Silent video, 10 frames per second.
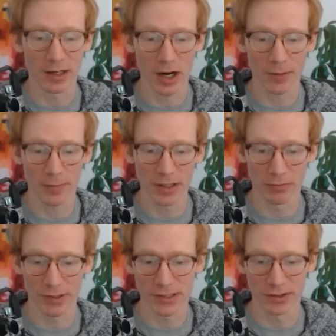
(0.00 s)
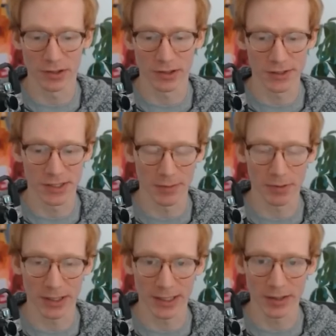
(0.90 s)
copy the rest of their cards that they
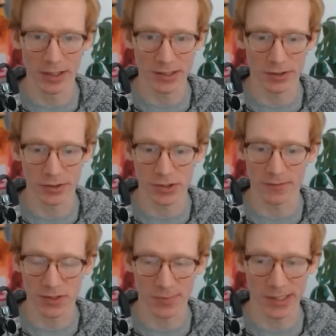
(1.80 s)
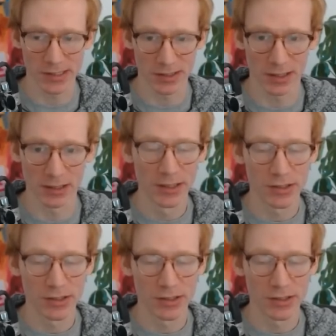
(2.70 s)
play out as long as you have space again.